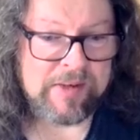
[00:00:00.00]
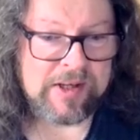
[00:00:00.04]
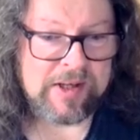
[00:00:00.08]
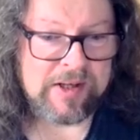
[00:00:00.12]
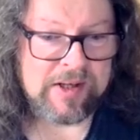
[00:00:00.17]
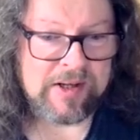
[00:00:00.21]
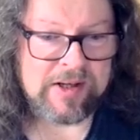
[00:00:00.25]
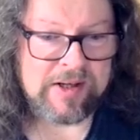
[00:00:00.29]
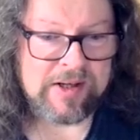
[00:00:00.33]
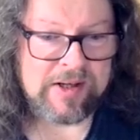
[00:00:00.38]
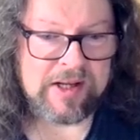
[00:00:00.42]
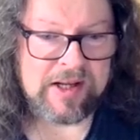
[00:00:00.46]

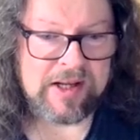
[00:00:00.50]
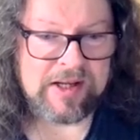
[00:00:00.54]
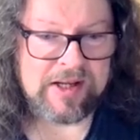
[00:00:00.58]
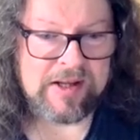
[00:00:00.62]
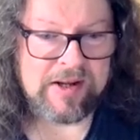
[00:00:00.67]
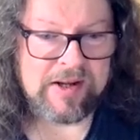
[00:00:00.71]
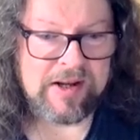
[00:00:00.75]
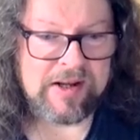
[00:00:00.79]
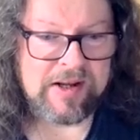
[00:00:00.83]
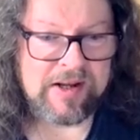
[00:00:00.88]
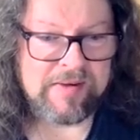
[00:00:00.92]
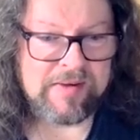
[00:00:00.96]

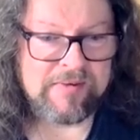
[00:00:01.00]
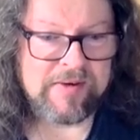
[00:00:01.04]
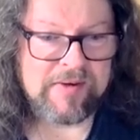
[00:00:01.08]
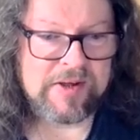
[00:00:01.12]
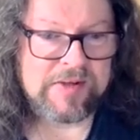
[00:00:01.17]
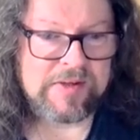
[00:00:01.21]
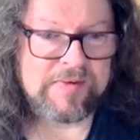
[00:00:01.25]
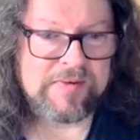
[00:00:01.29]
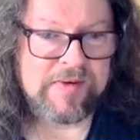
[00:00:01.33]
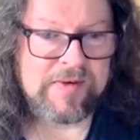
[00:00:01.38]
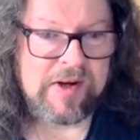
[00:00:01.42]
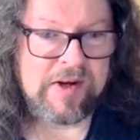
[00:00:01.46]
and the
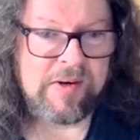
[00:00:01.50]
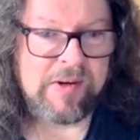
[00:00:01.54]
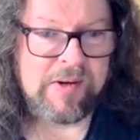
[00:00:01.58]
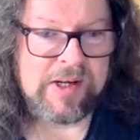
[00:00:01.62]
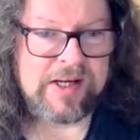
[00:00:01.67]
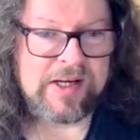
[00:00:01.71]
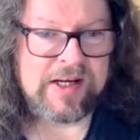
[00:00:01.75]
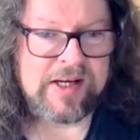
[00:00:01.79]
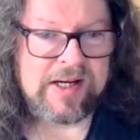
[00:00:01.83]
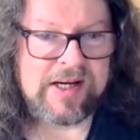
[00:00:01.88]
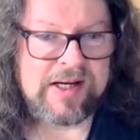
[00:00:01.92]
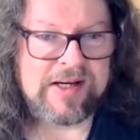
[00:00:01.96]
first few
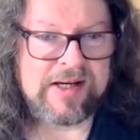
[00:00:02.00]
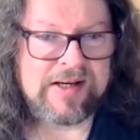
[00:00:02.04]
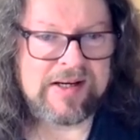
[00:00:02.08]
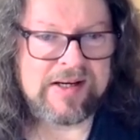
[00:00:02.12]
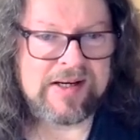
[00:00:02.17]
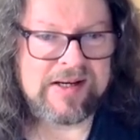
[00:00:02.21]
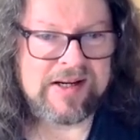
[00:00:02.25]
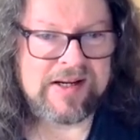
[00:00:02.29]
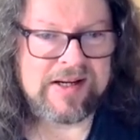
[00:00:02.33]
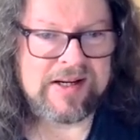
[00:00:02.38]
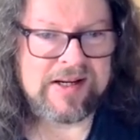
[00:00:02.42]
indeed.